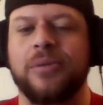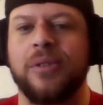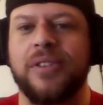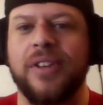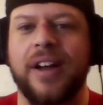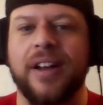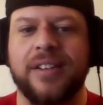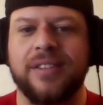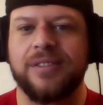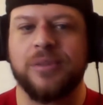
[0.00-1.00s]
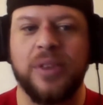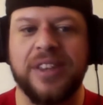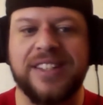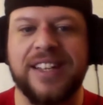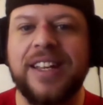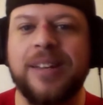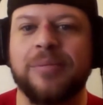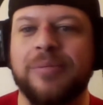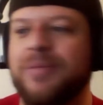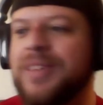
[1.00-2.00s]
a
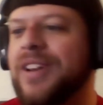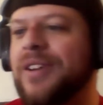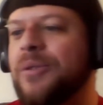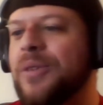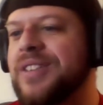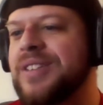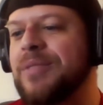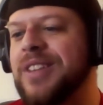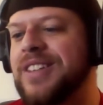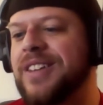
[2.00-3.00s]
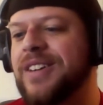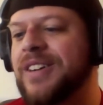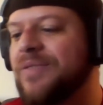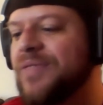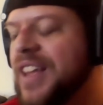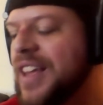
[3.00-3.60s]
team, with some of these other